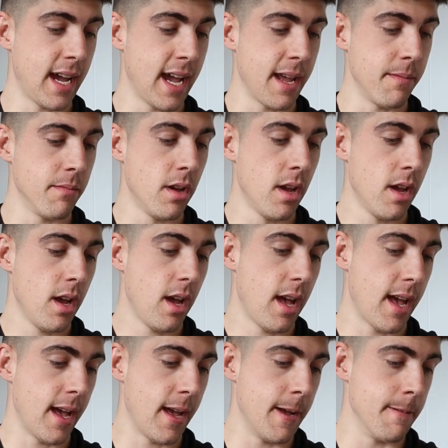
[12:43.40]
time
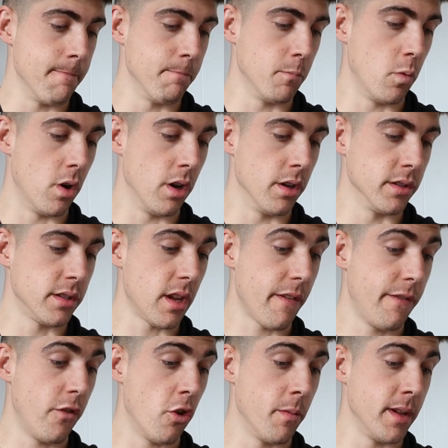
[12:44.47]
was
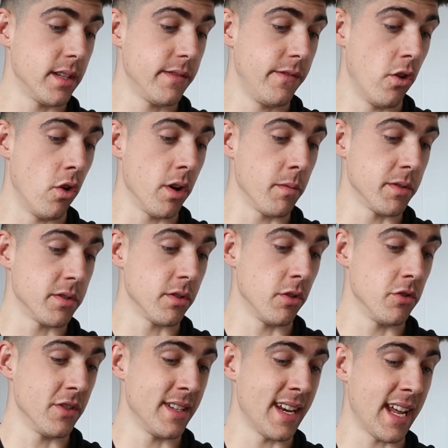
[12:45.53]
4 minutes 40, which is
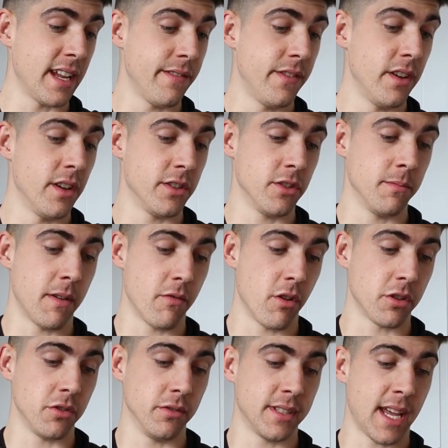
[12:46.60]
191st. So my
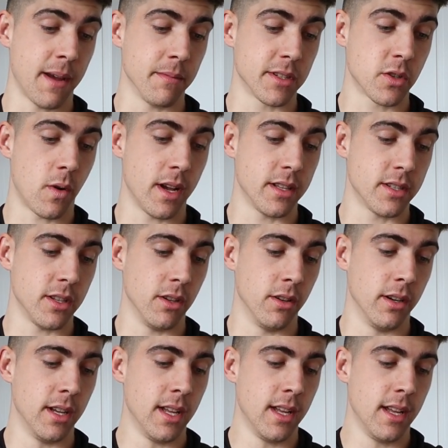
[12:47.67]
rock zone time was quite
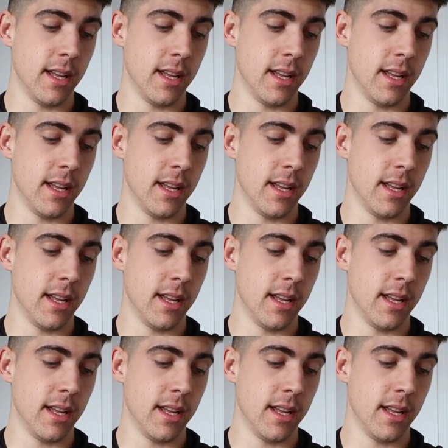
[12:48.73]
slow.